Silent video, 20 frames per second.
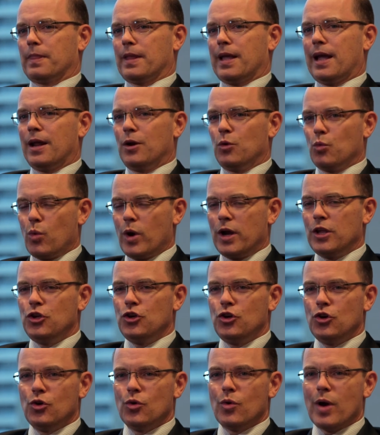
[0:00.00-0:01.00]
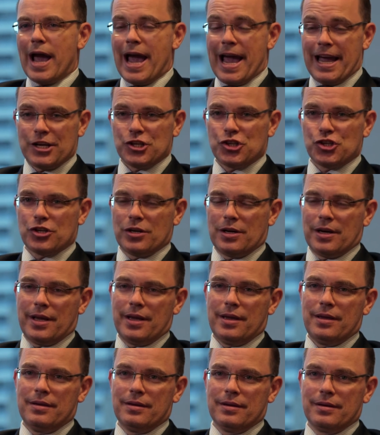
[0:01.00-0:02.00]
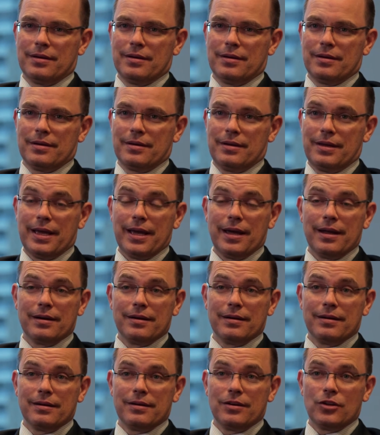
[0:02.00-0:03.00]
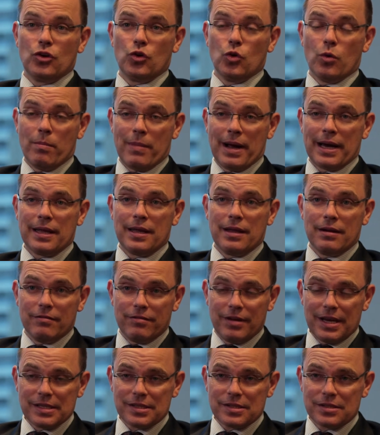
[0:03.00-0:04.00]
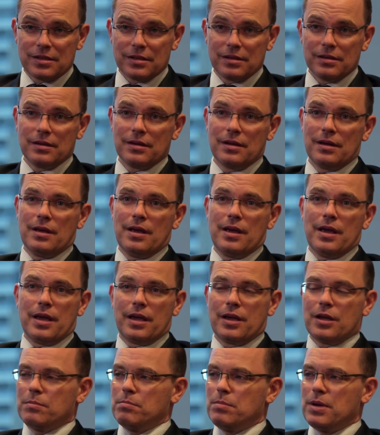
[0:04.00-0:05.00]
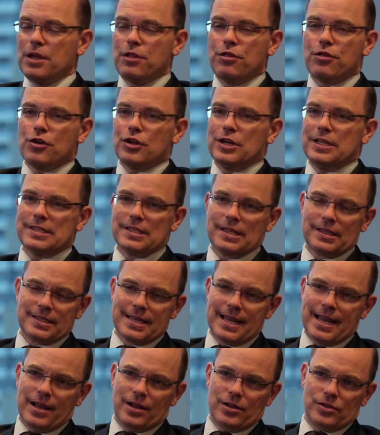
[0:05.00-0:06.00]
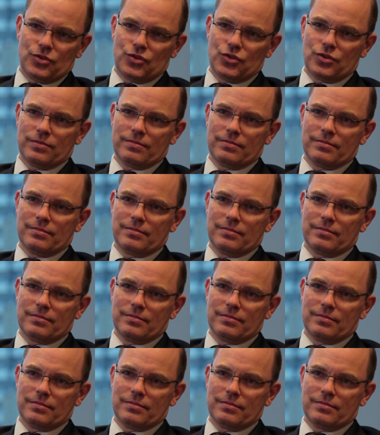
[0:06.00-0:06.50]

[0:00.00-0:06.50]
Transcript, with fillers: and when you actually get your money invested can be 36 hours